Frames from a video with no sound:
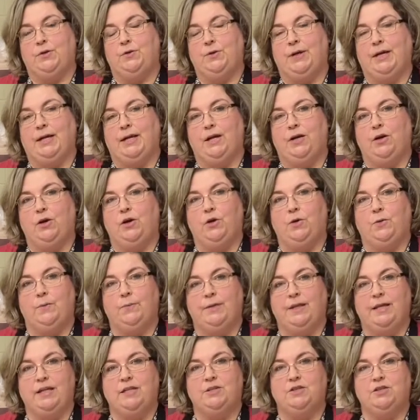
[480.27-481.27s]
at home
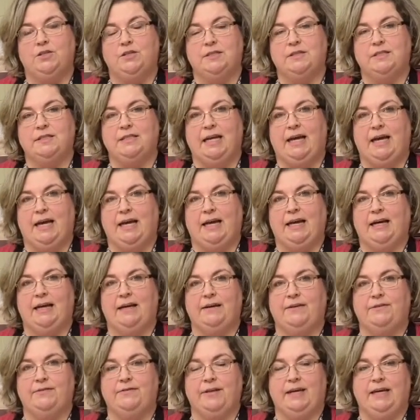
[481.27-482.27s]
that just
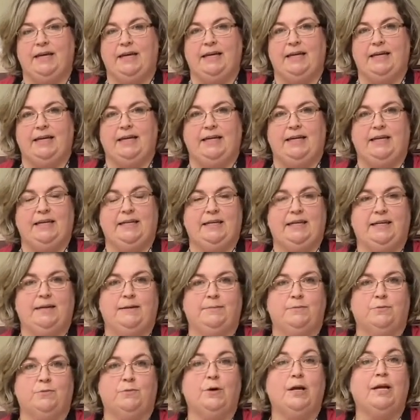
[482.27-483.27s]
have a
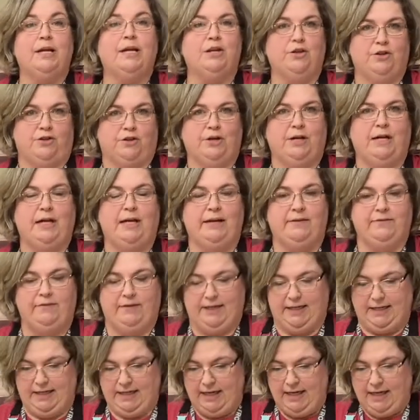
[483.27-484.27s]
regular
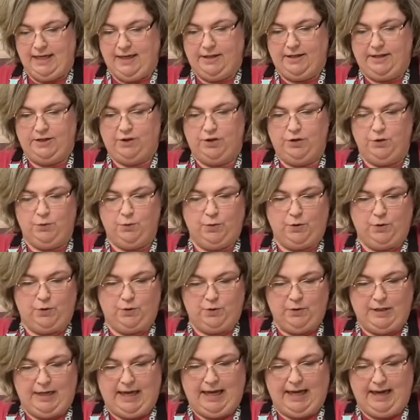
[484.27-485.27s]
oven, you
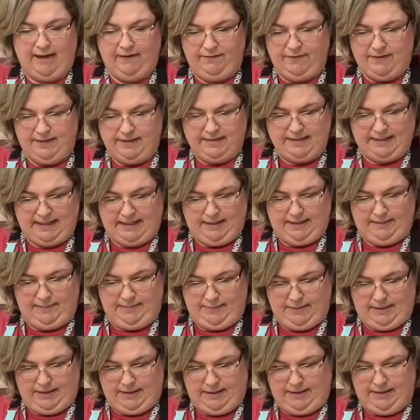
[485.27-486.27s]
won't have the
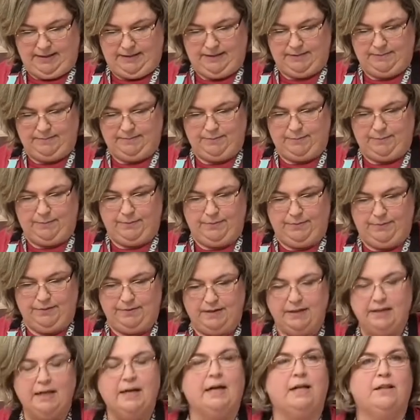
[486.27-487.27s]
same
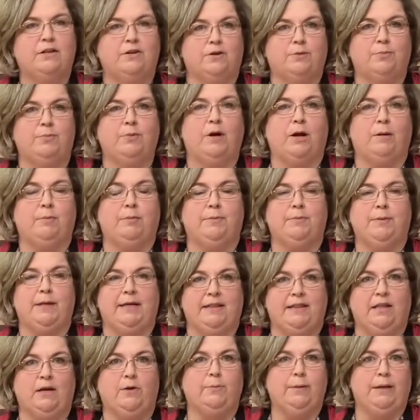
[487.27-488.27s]
color probably.
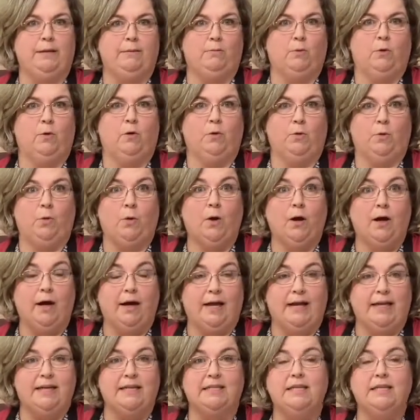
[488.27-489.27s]
They'll be more white,